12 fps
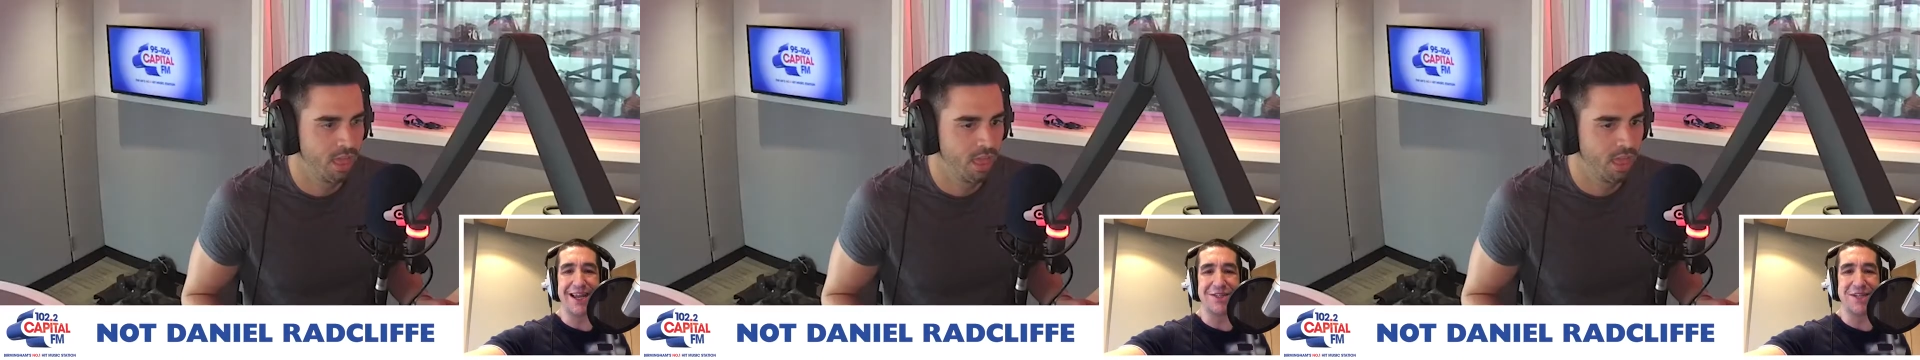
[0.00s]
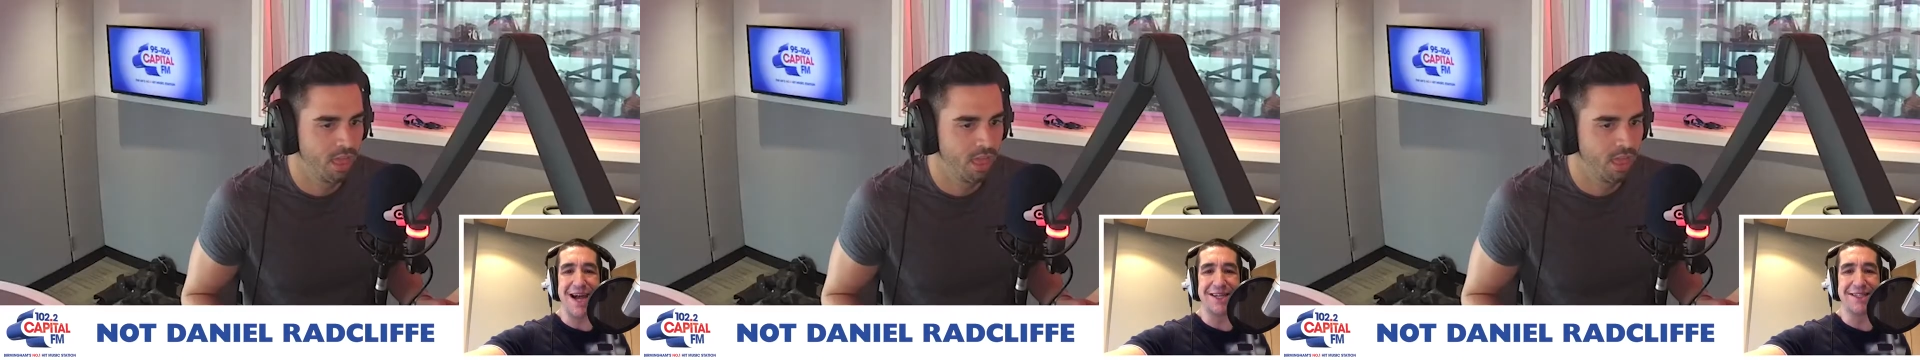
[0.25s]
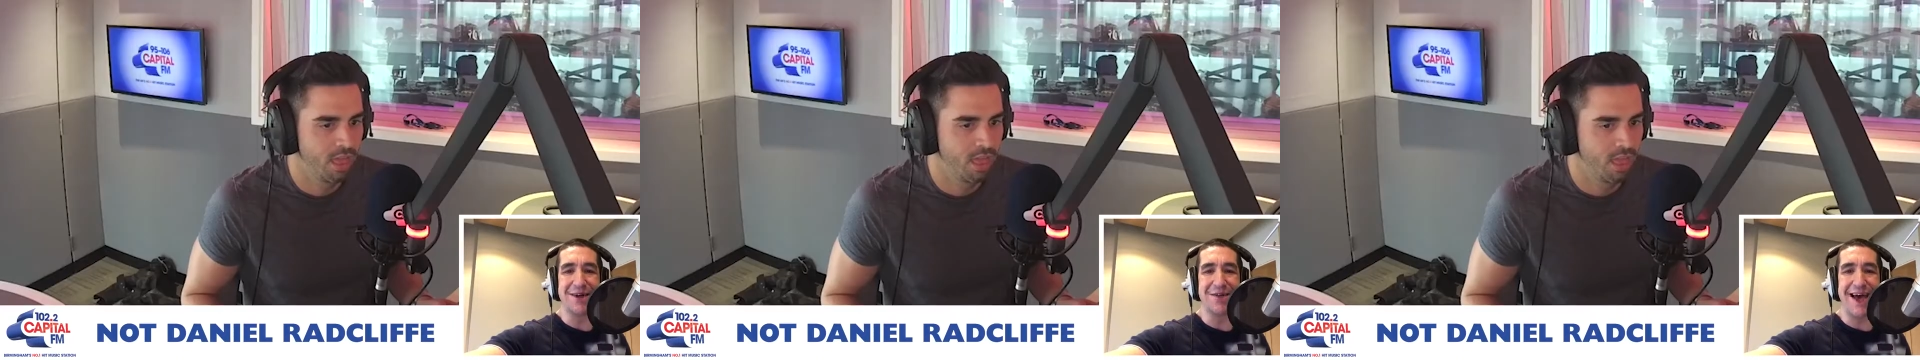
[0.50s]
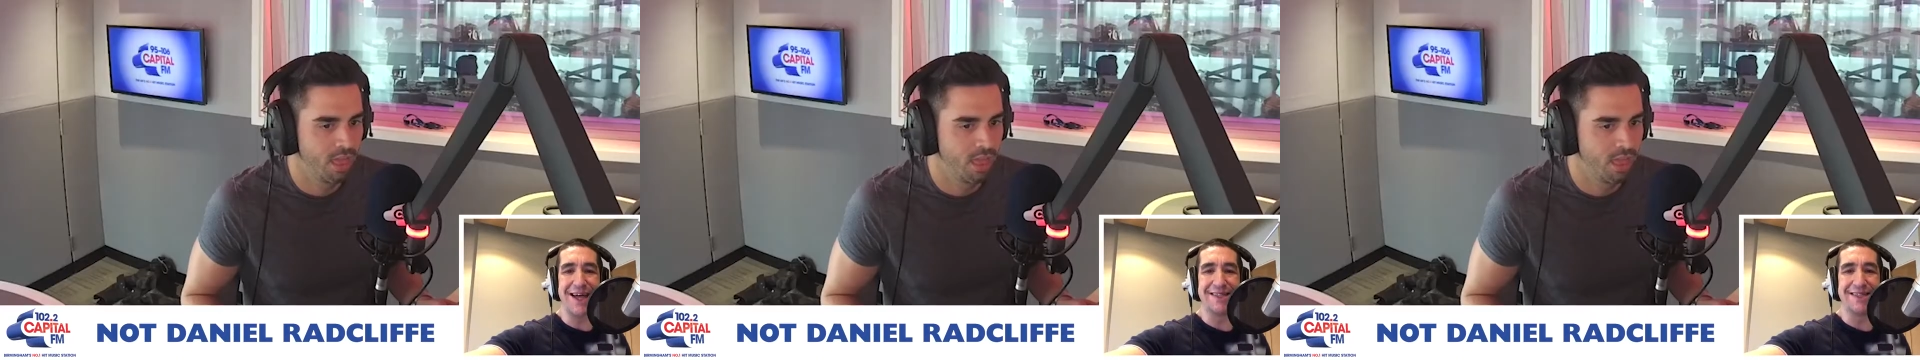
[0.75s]
Speaker 1: of little chat. So
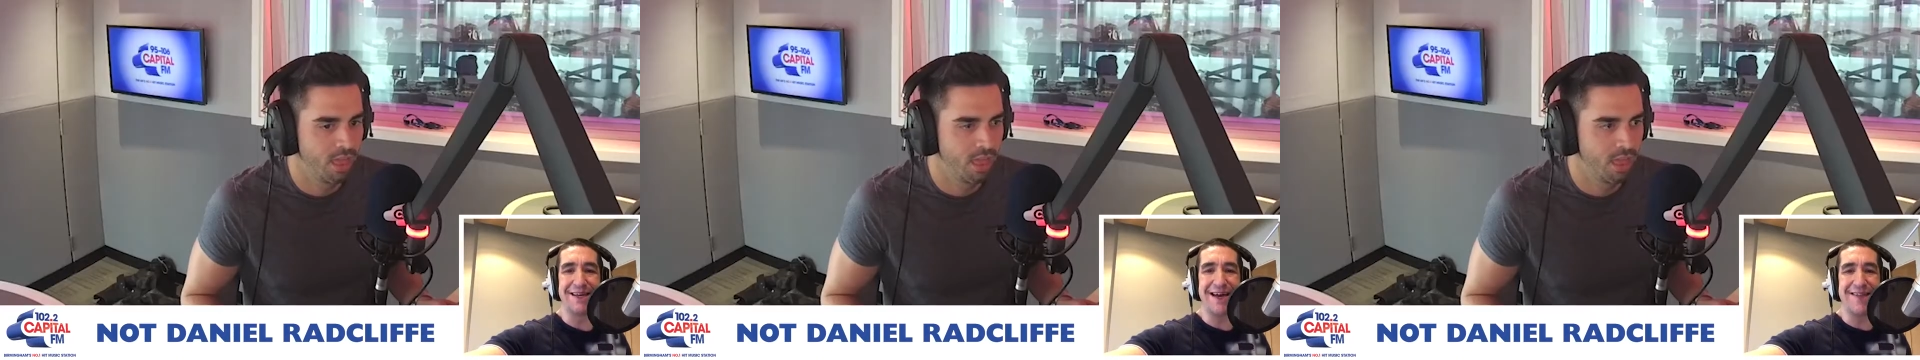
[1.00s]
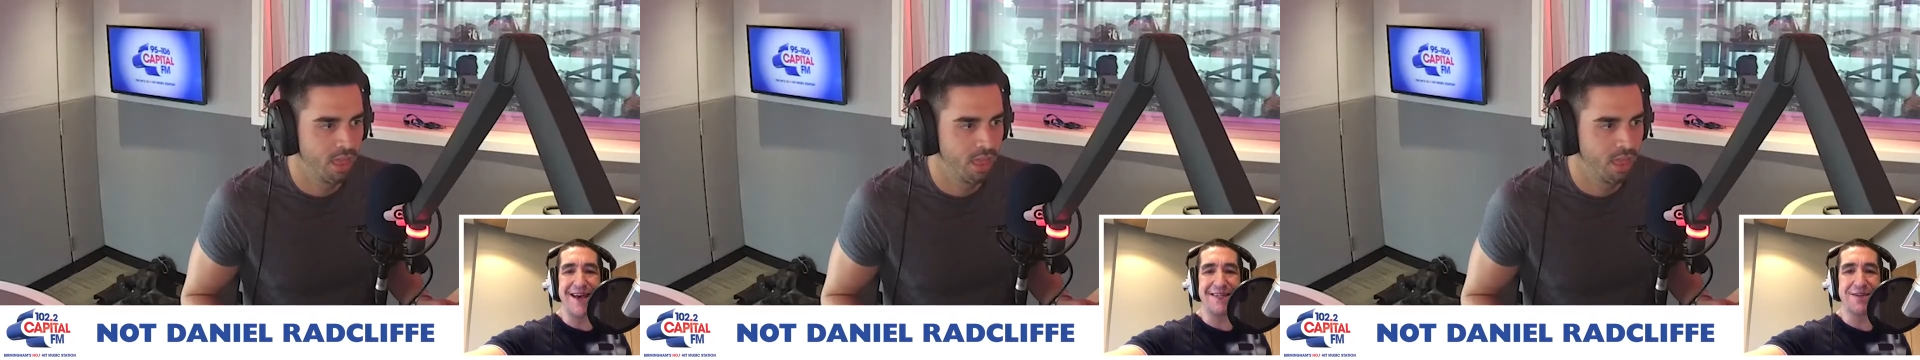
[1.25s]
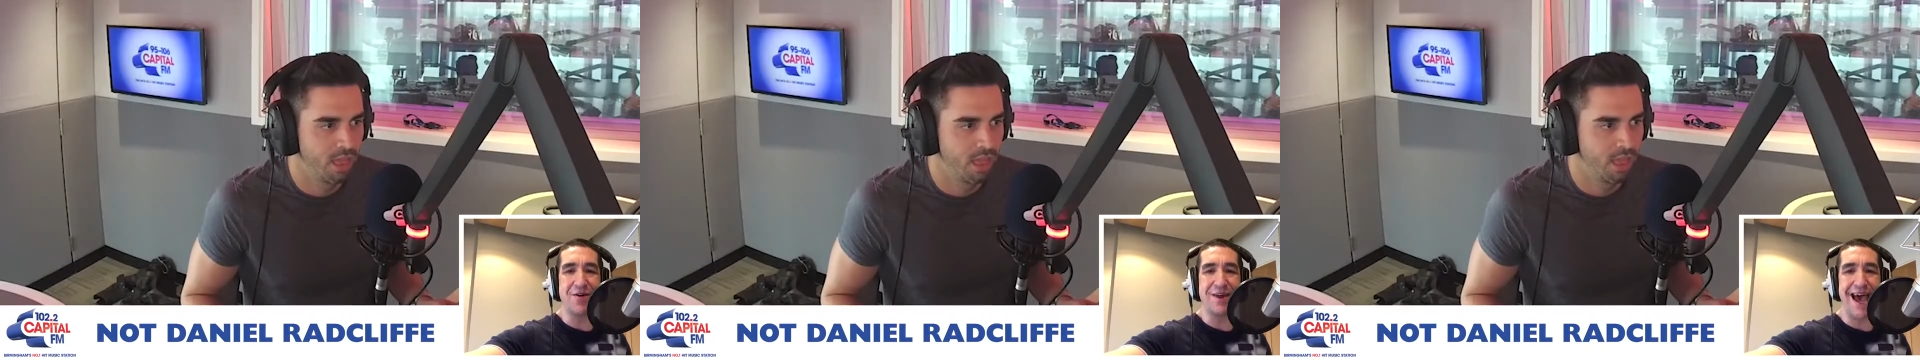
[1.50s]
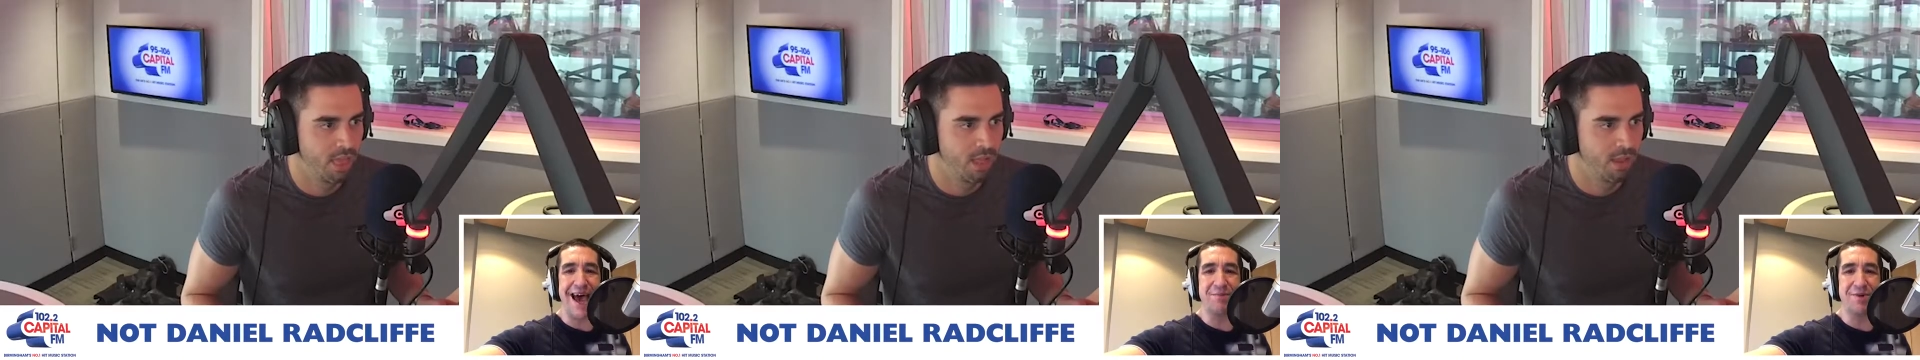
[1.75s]
that's that's not
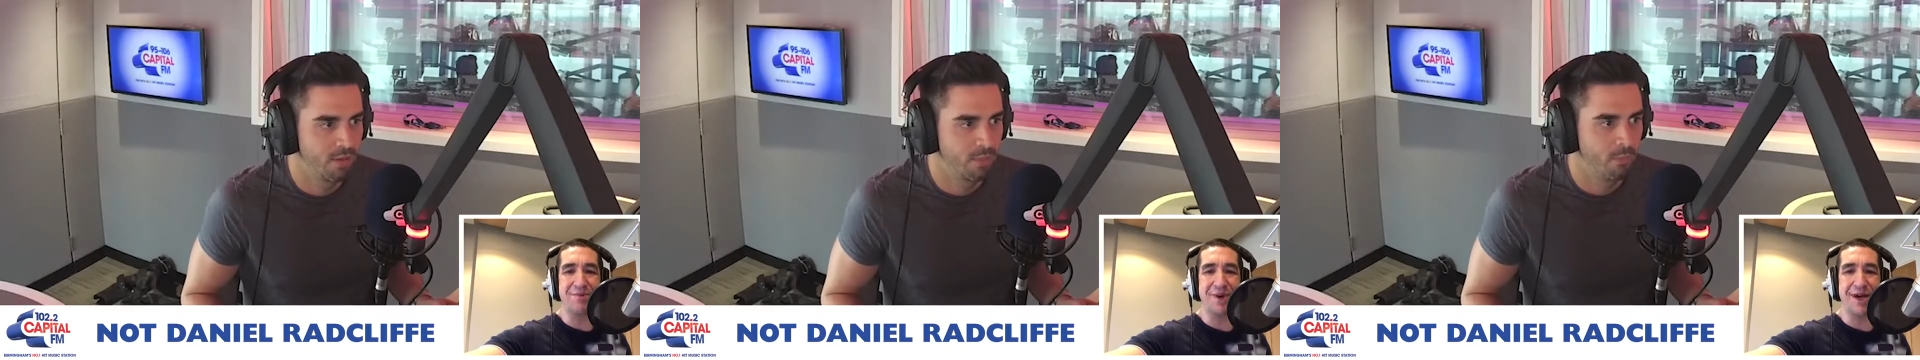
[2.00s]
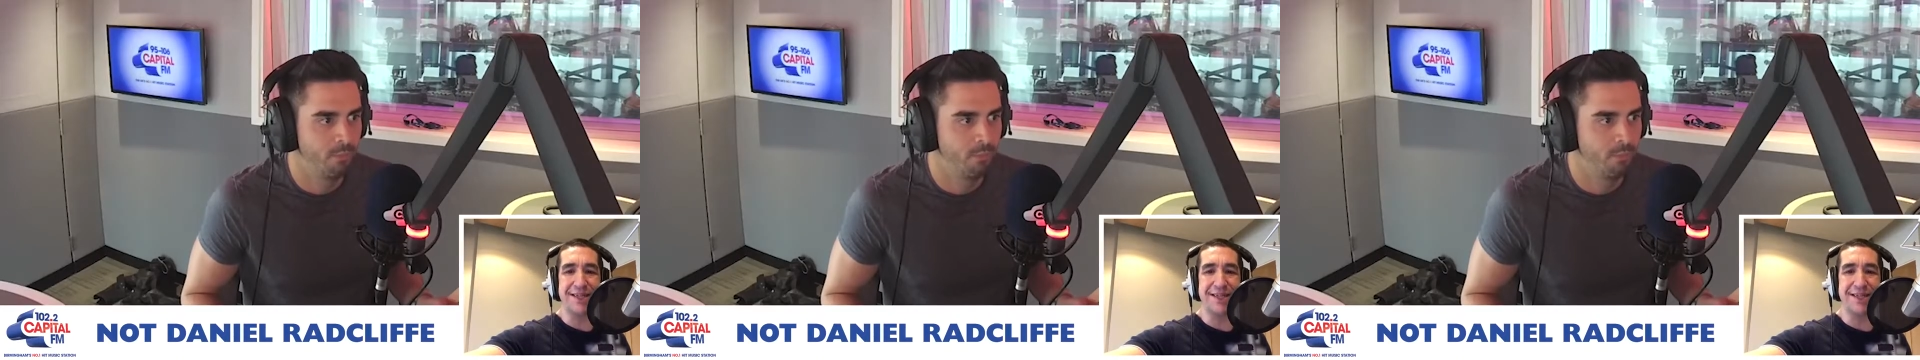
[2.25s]
going to happen.